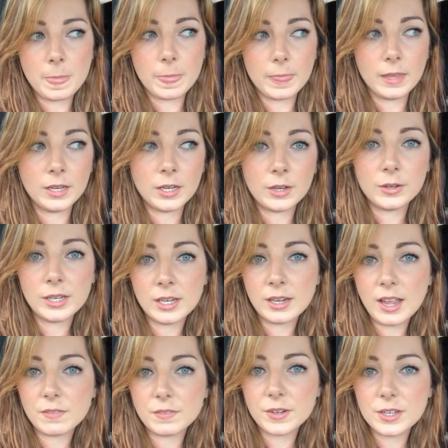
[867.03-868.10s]
you know, in an
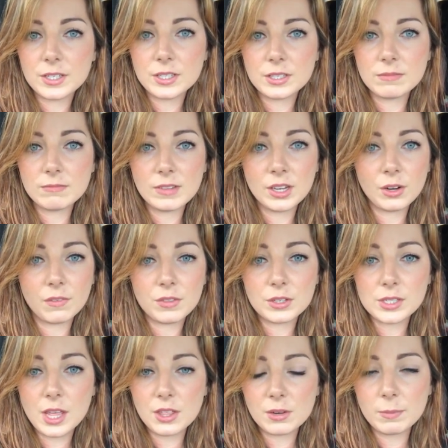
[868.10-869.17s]
effort, you know, if
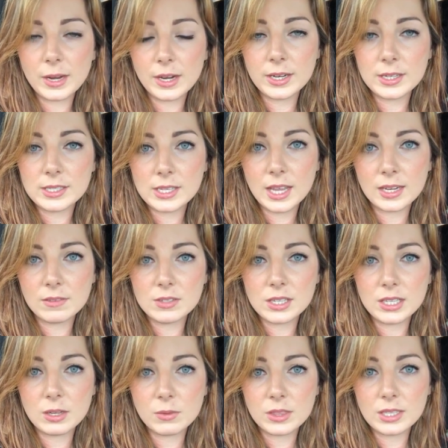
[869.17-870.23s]
there's other parents kind of
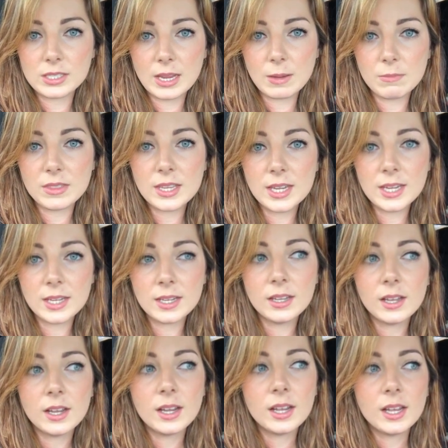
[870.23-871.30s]
dealing with the same thing,
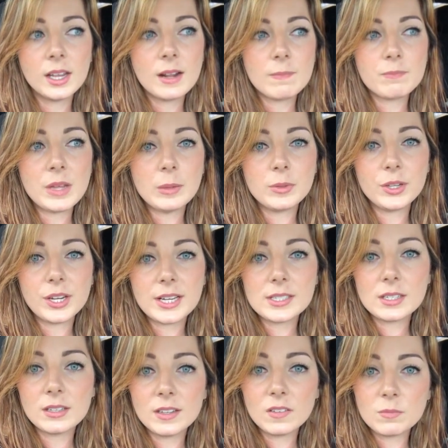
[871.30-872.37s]
maybe you guys
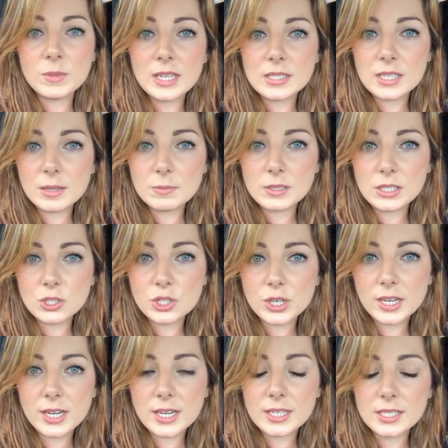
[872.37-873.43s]
can give me tips and
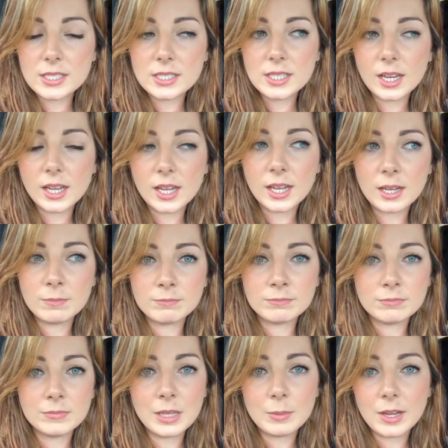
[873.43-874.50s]
tricks.
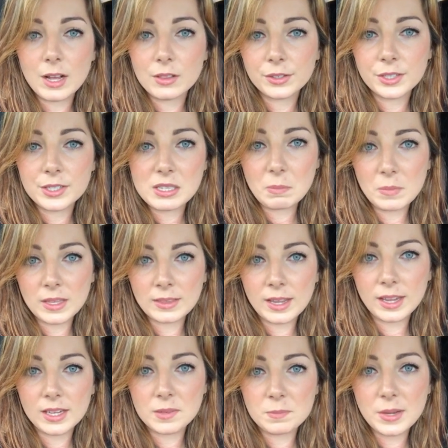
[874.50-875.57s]
Maybe I'll learn something that
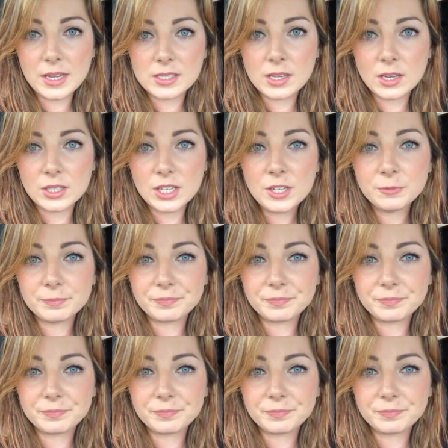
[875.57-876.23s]
I can pass on to you.